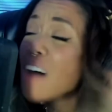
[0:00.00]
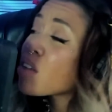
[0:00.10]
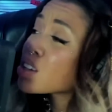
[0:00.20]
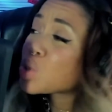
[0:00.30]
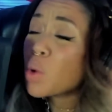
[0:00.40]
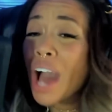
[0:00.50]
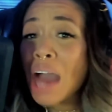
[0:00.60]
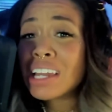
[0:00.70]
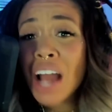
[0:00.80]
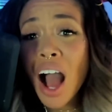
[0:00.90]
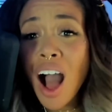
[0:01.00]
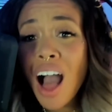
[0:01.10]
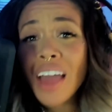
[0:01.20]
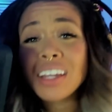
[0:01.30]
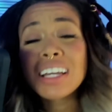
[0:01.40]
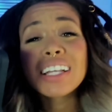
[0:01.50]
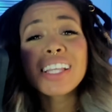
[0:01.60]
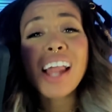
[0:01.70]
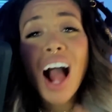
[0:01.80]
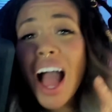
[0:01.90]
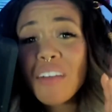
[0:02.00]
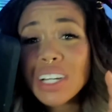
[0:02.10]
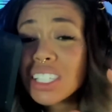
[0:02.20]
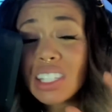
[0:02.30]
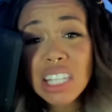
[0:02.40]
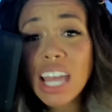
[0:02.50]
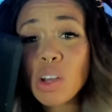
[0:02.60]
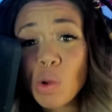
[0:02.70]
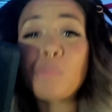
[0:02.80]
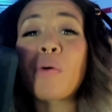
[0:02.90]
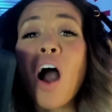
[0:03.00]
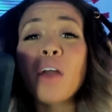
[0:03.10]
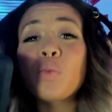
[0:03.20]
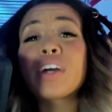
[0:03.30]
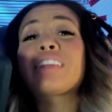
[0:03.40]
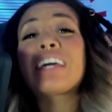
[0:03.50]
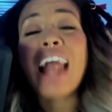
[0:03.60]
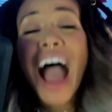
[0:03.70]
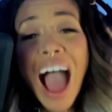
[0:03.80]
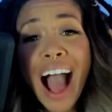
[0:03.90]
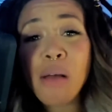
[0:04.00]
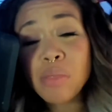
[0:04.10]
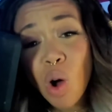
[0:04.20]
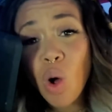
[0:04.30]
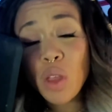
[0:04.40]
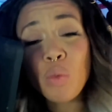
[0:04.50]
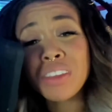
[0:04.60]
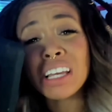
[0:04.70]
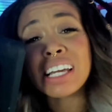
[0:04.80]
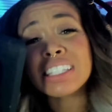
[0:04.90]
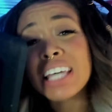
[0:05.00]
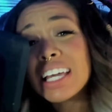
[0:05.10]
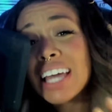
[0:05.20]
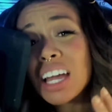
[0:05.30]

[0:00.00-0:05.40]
I've also got an aunt that I have a sacred bond with, and I'm the only one that can take